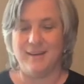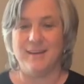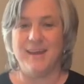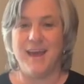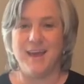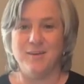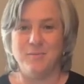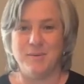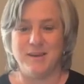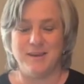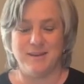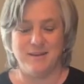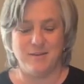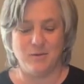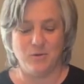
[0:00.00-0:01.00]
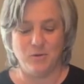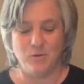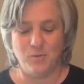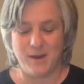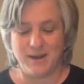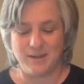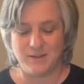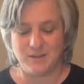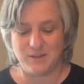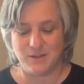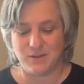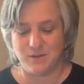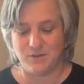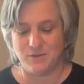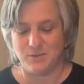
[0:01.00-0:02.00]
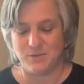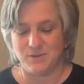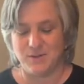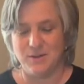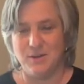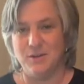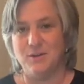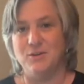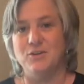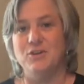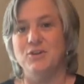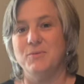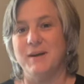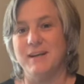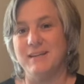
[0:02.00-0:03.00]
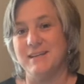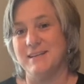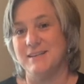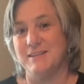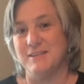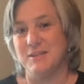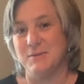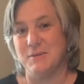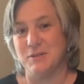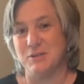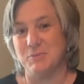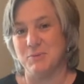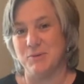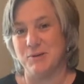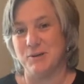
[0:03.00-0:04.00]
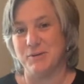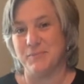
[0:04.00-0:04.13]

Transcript: can be, new ways to use, new ideas to explore.